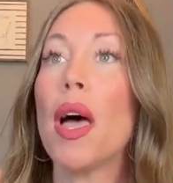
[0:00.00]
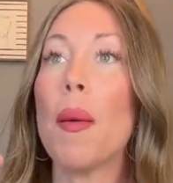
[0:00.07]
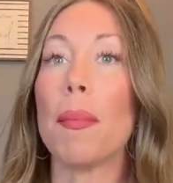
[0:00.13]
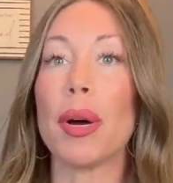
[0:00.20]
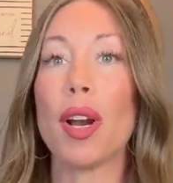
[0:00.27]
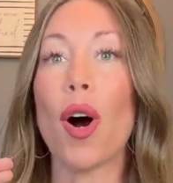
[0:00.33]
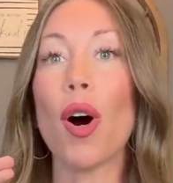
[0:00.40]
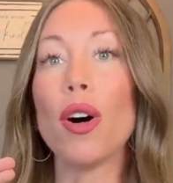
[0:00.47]

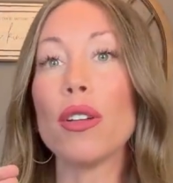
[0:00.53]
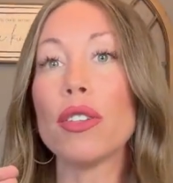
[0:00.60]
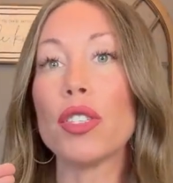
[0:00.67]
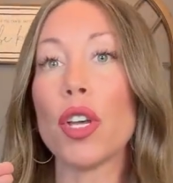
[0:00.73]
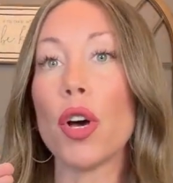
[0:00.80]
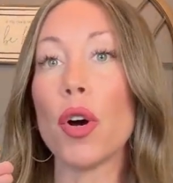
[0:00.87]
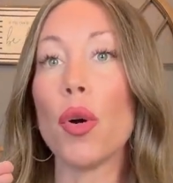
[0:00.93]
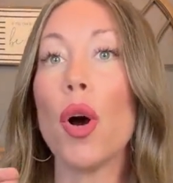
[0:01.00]
but
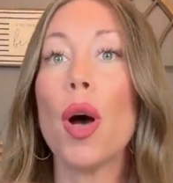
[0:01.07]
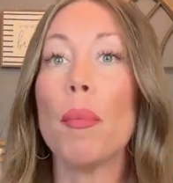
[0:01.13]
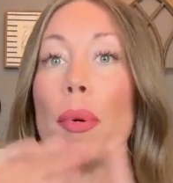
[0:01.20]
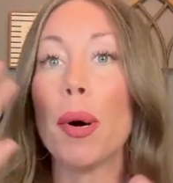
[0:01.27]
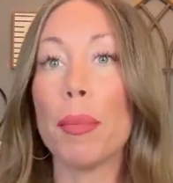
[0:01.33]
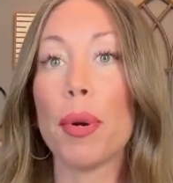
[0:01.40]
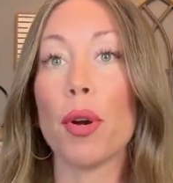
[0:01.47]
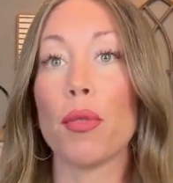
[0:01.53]
also
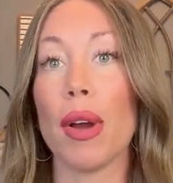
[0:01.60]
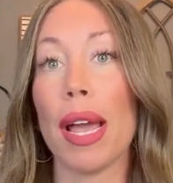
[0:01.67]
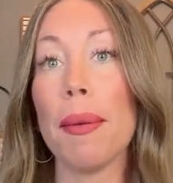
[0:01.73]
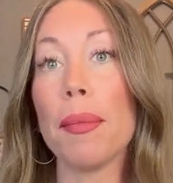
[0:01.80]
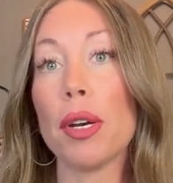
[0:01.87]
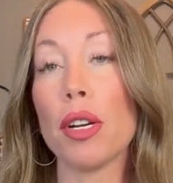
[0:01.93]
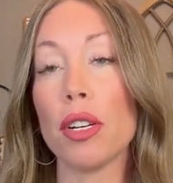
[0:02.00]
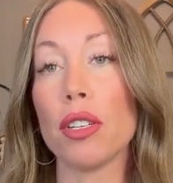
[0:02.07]
put
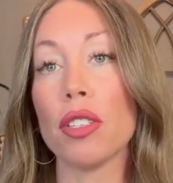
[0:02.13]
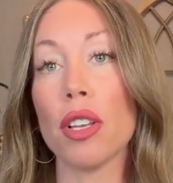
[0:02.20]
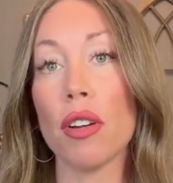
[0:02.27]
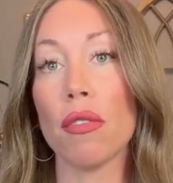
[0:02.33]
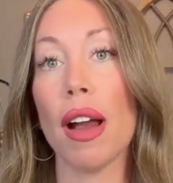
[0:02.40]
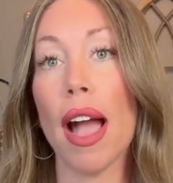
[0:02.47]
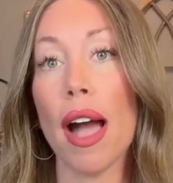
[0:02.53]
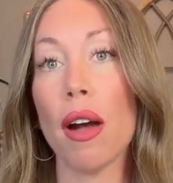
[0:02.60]
parameters
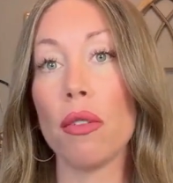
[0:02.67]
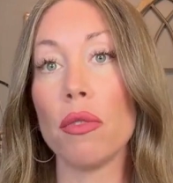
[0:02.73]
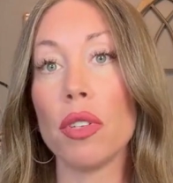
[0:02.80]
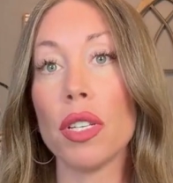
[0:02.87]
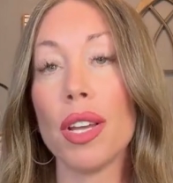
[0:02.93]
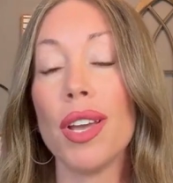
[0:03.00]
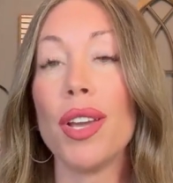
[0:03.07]
around